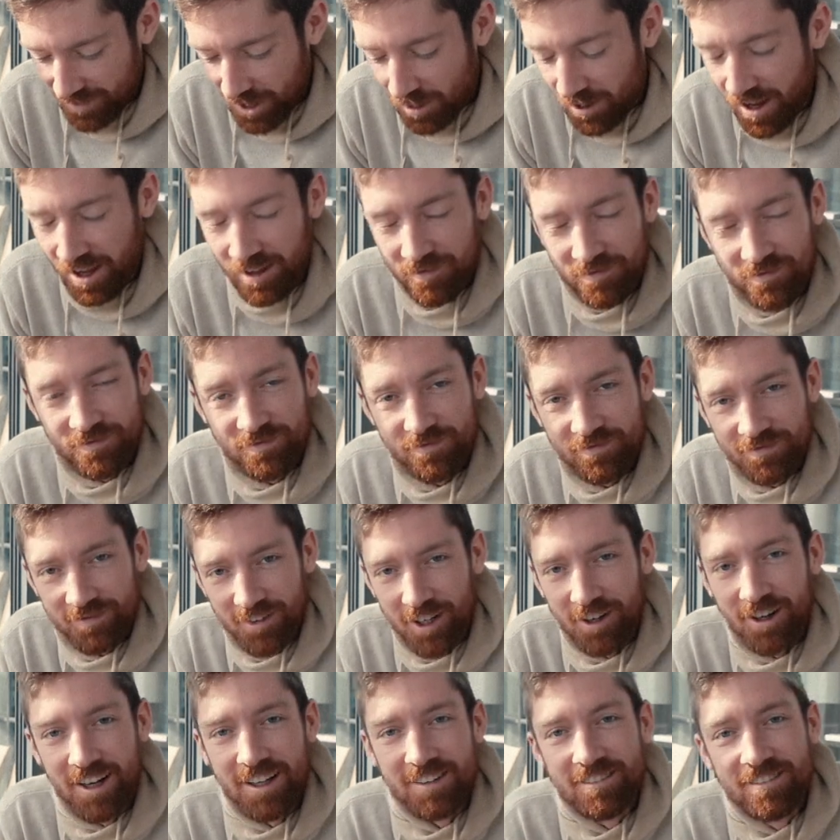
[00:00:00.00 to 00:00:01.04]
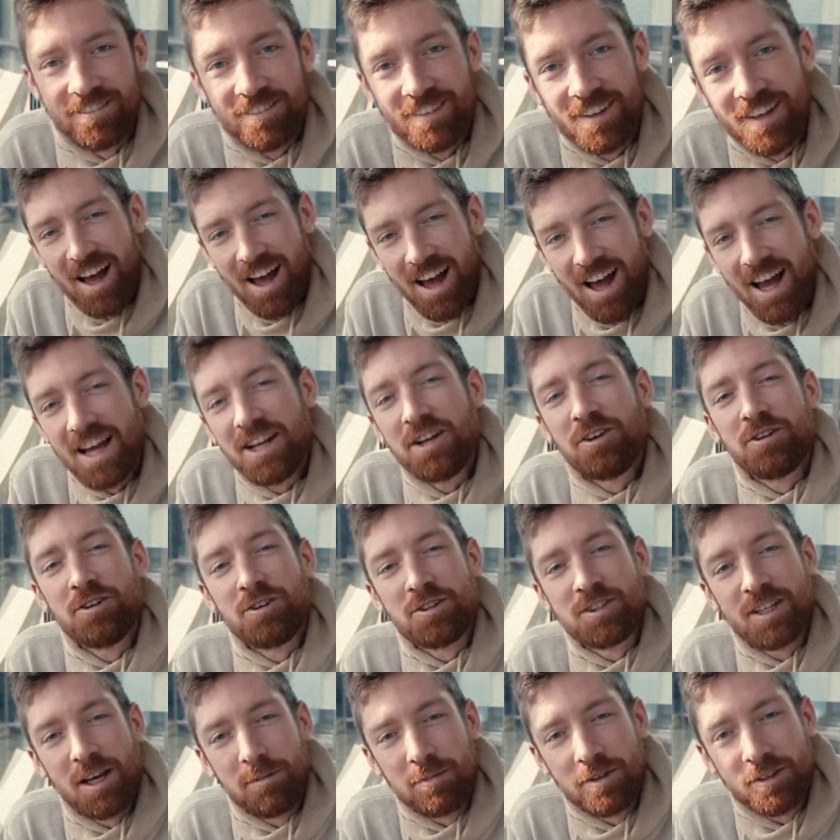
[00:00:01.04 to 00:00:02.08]
Okay, alright. I know
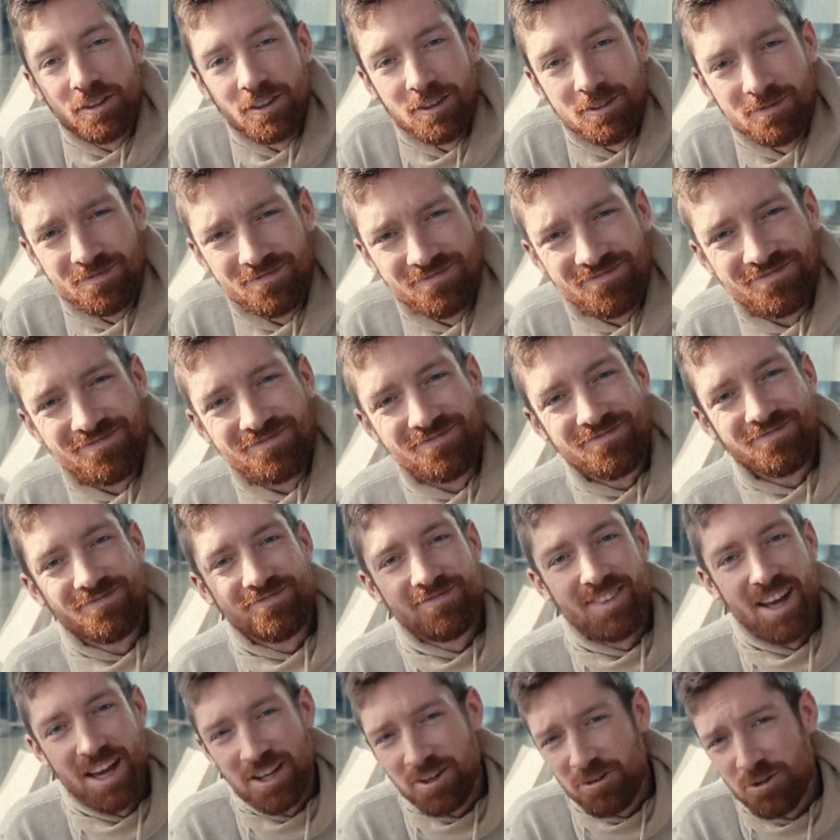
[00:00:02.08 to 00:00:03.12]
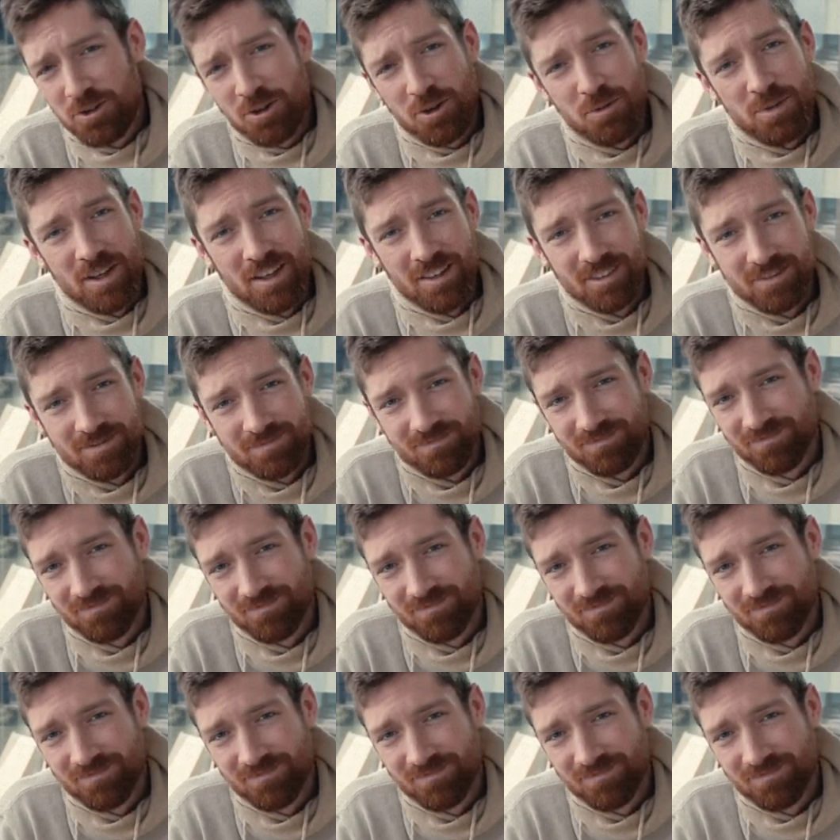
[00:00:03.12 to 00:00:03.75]
you're skeptical, and you should be.